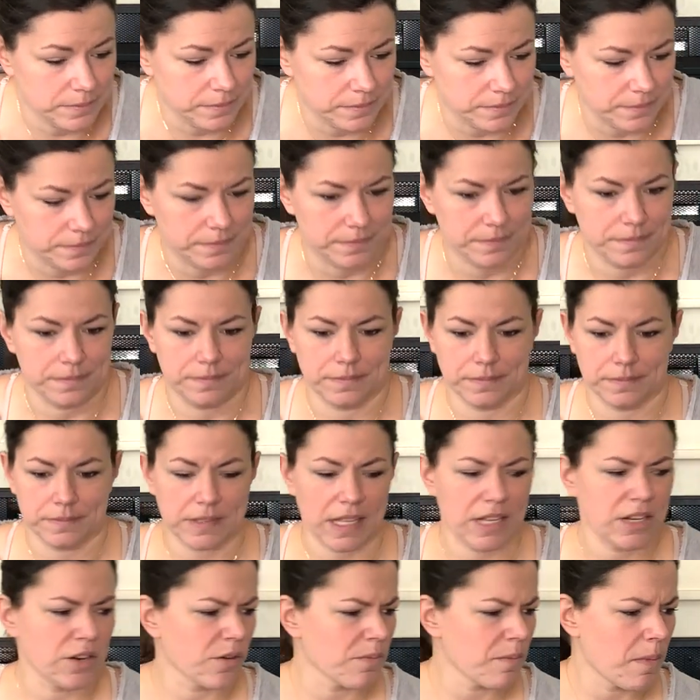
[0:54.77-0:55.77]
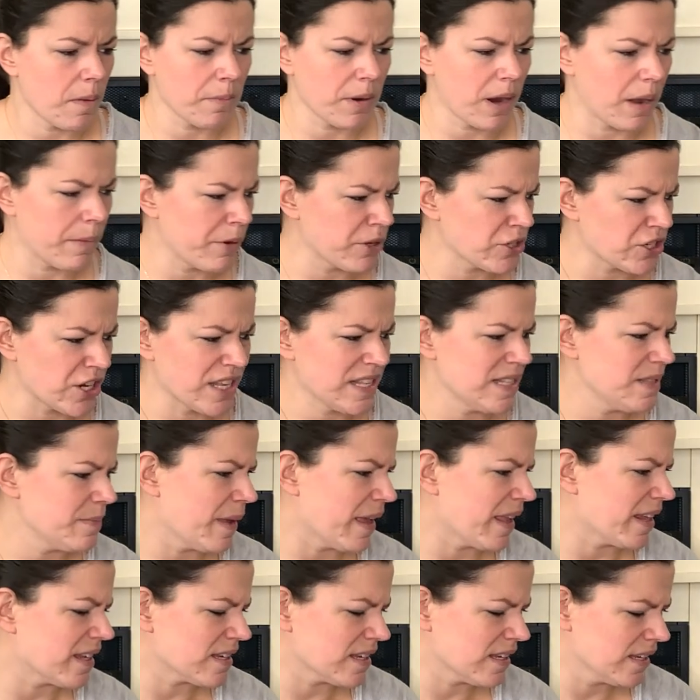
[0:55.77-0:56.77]
I don't remember how much I
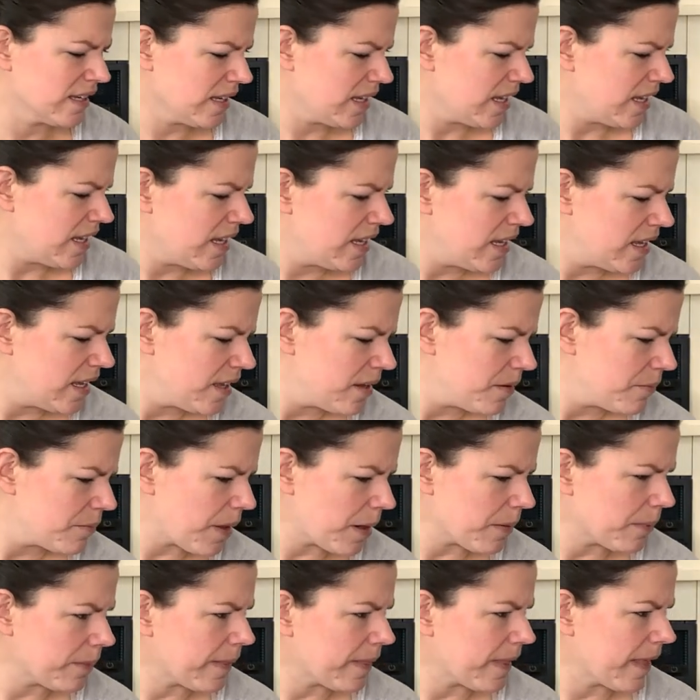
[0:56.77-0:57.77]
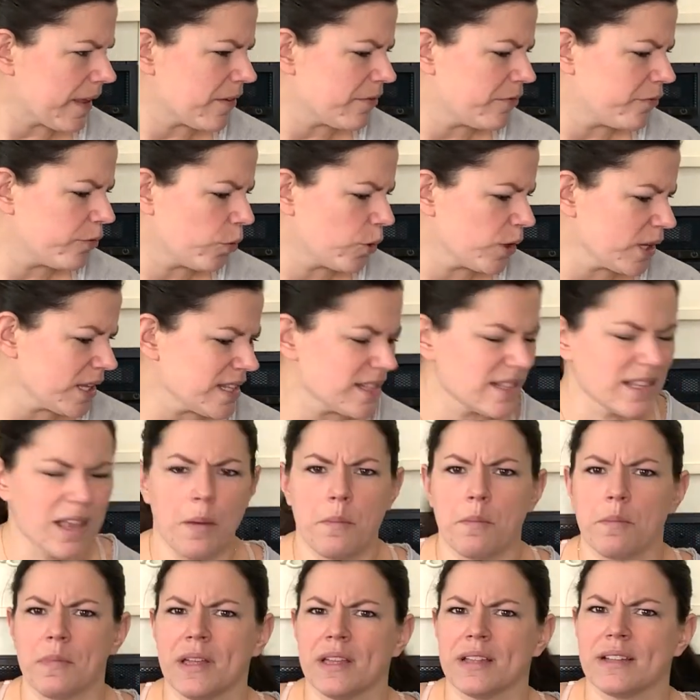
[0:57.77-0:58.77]
spent. Probably like 40
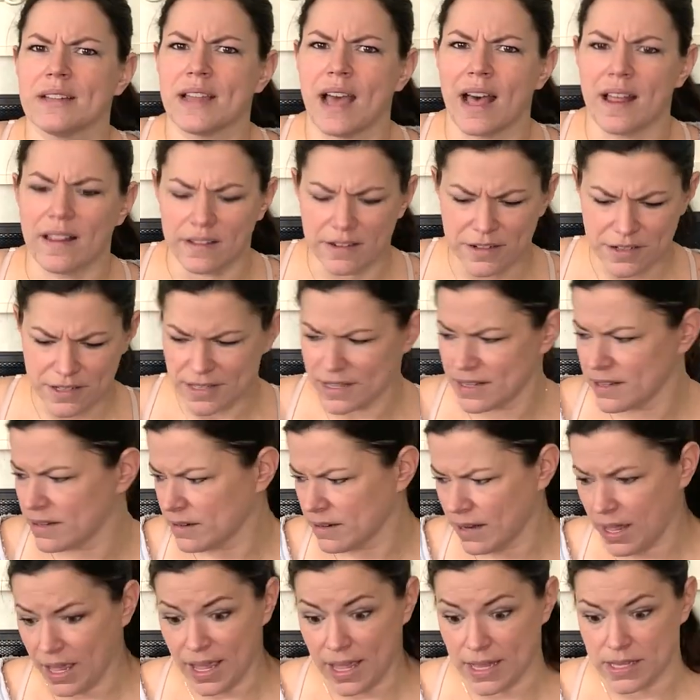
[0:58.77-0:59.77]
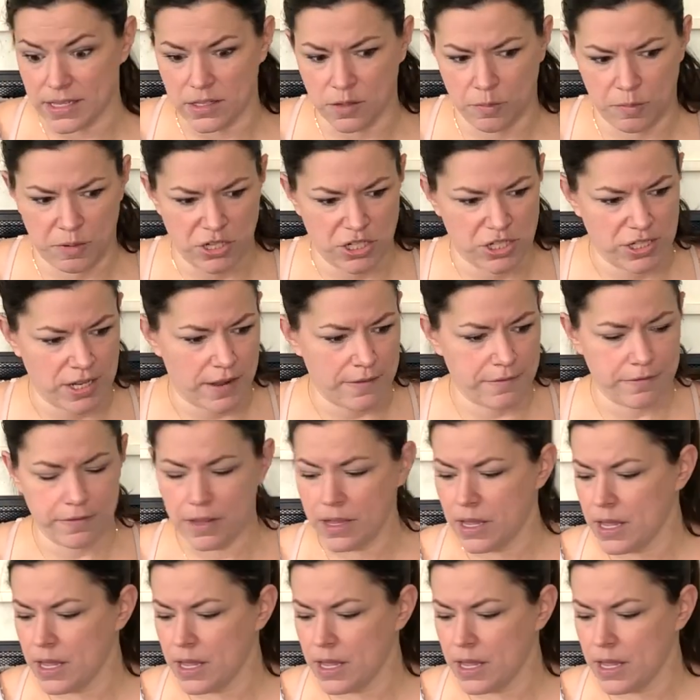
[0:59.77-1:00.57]
some dollars and I got so much stuff.